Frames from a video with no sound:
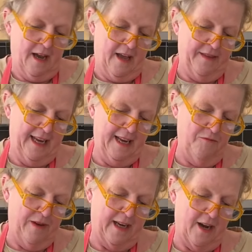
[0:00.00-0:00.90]
And then in
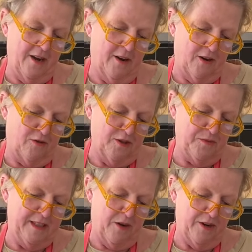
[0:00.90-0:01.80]
we go. Of course,
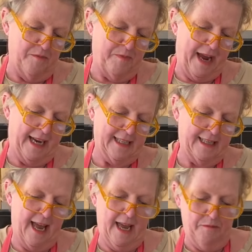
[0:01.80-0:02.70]
we don't want to bake
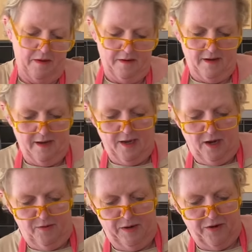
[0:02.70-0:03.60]
Sam.
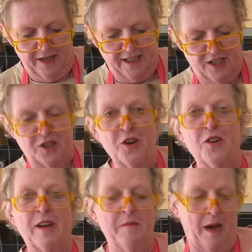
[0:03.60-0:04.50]
We want to stir
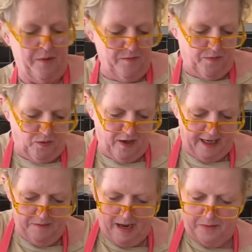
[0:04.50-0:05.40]
him up and boil him
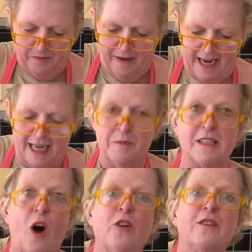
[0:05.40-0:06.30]
up and make him as
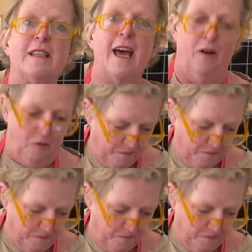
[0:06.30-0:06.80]
hot as hell.